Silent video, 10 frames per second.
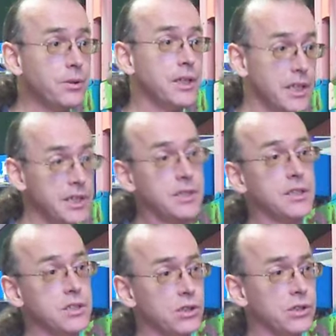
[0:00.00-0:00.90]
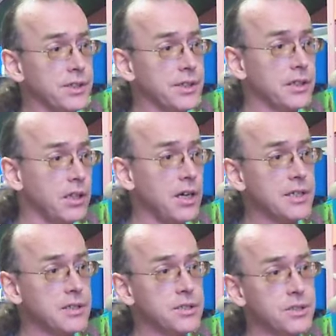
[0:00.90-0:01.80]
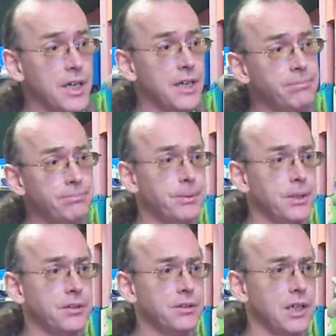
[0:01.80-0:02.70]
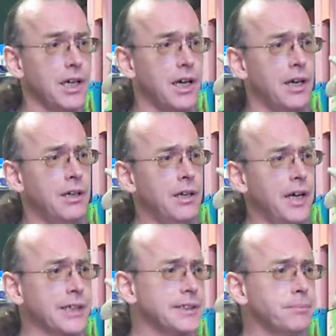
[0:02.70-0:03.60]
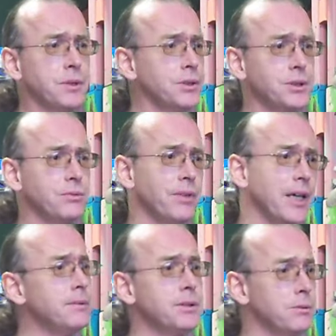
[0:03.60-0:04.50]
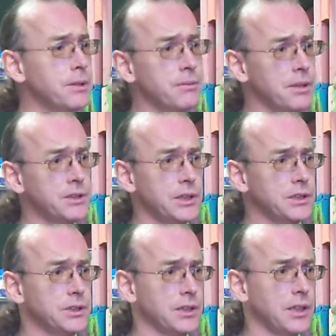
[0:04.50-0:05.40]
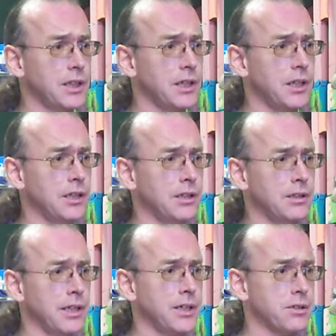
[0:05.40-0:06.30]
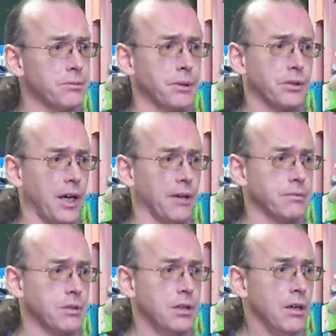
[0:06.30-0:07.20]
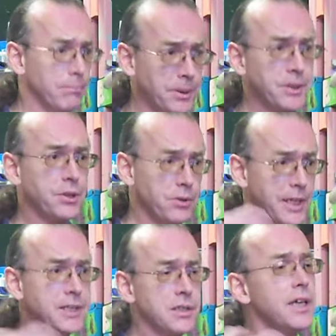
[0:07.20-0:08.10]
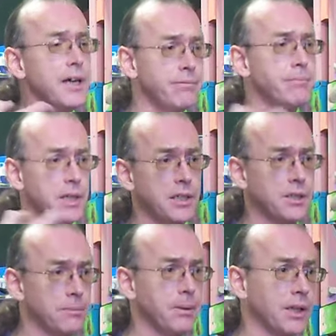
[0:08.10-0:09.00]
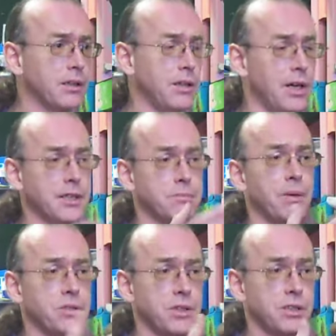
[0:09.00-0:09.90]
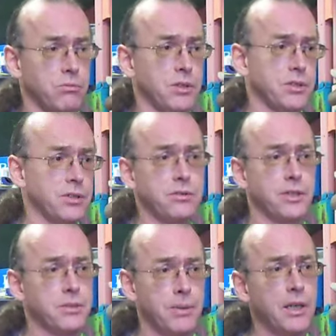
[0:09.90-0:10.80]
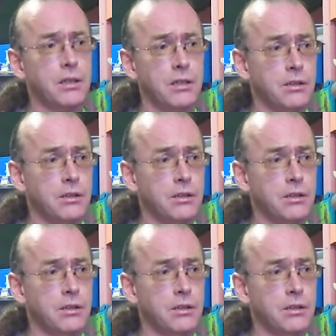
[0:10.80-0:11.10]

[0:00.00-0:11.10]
you can eat the claws and stuff, but except on Survivor, nobody much eats land hermit crabs. But there is enough meat in the big claws, especially in the ones that are this big.